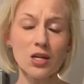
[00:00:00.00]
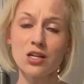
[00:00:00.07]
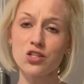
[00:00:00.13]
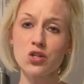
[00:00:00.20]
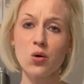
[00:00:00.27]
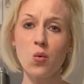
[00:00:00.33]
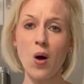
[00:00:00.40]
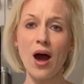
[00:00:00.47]

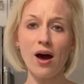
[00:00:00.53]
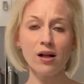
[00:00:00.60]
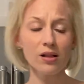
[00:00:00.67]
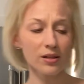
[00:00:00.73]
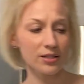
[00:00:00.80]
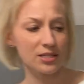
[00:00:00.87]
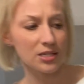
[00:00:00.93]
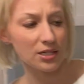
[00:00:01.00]
So while,
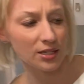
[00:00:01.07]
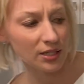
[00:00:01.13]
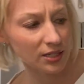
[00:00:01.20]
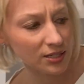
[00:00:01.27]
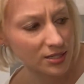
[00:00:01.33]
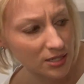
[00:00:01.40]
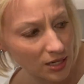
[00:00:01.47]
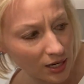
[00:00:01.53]
let's see, it
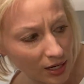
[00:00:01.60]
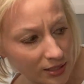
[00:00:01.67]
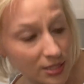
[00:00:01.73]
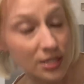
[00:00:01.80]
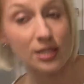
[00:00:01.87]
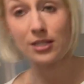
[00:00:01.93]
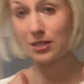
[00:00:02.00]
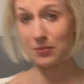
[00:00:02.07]
is on
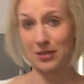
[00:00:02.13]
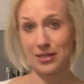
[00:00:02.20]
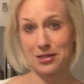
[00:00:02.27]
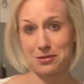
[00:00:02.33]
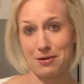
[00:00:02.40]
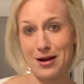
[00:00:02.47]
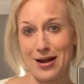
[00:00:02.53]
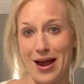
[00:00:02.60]
6
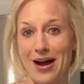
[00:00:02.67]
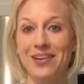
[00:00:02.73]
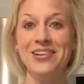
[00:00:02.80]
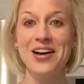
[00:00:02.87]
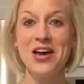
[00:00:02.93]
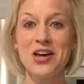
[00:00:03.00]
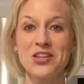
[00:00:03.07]
minutes right now.